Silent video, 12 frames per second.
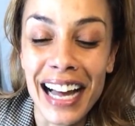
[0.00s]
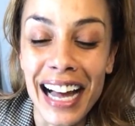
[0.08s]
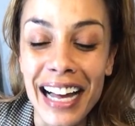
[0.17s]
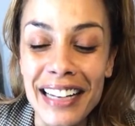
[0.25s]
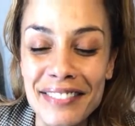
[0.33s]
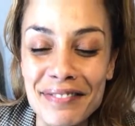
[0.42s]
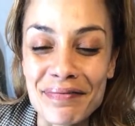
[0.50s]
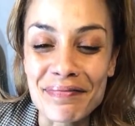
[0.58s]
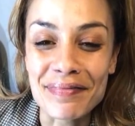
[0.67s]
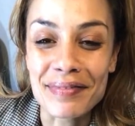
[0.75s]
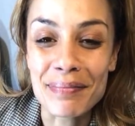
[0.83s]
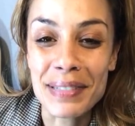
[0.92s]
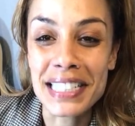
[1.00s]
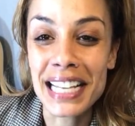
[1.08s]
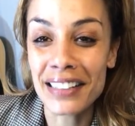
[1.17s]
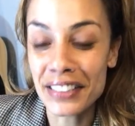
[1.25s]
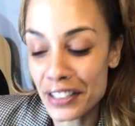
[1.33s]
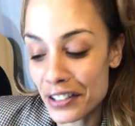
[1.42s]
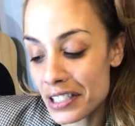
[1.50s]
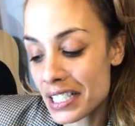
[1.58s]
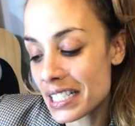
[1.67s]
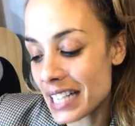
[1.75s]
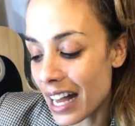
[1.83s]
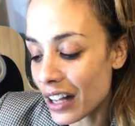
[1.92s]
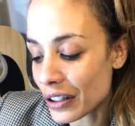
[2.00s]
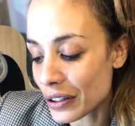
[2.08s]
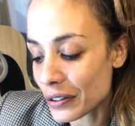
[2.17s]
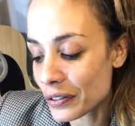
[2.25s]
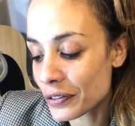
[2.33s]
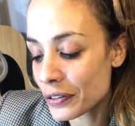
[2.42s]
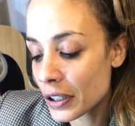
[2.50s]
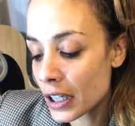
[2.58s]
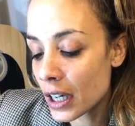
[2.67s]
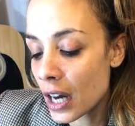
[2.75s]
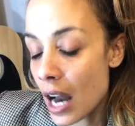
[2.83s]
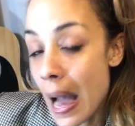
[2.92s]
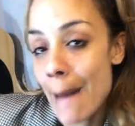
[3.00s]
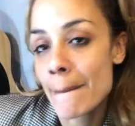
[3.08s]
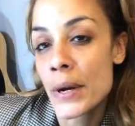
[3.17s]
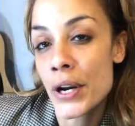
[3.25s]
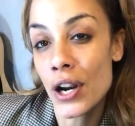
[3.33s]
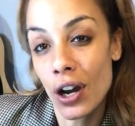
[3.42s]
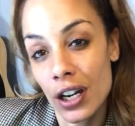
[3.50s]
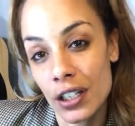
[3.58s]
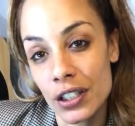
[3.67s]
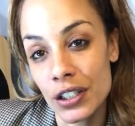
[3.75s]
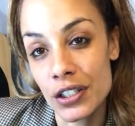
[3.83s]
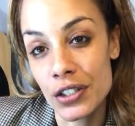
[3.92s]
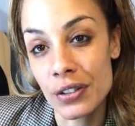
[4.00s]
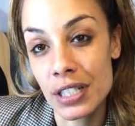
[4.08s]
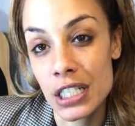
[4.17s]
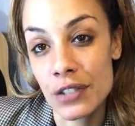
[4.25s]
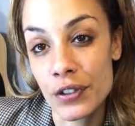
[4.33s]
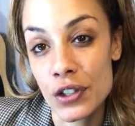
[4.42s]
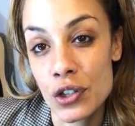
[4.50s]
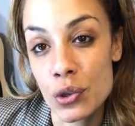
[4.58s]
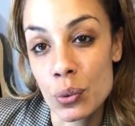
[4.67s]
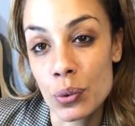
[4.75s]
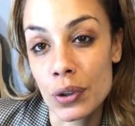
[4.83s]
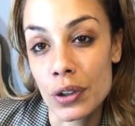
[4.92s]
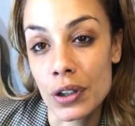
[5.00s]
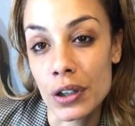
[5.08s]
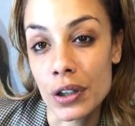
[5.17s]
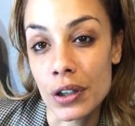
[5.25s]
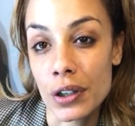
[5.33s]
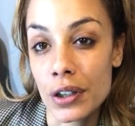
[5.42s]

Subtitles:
But telling yourself, I'm not going to do this for sure.